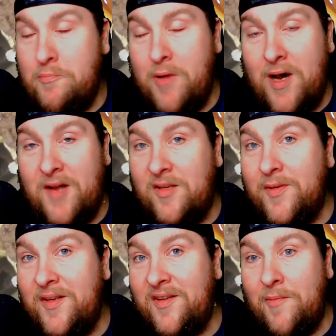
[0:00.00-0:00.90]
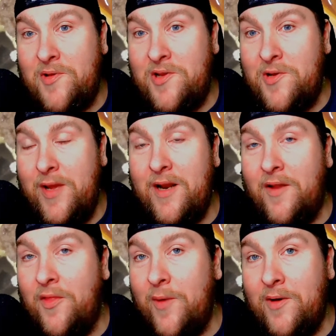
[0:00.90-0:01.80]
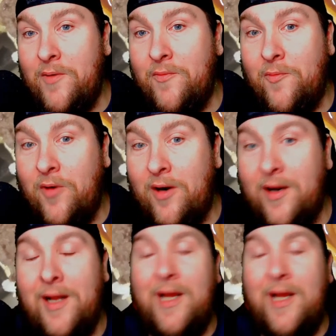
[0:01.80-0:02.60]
possibly something you hit on the way home from work.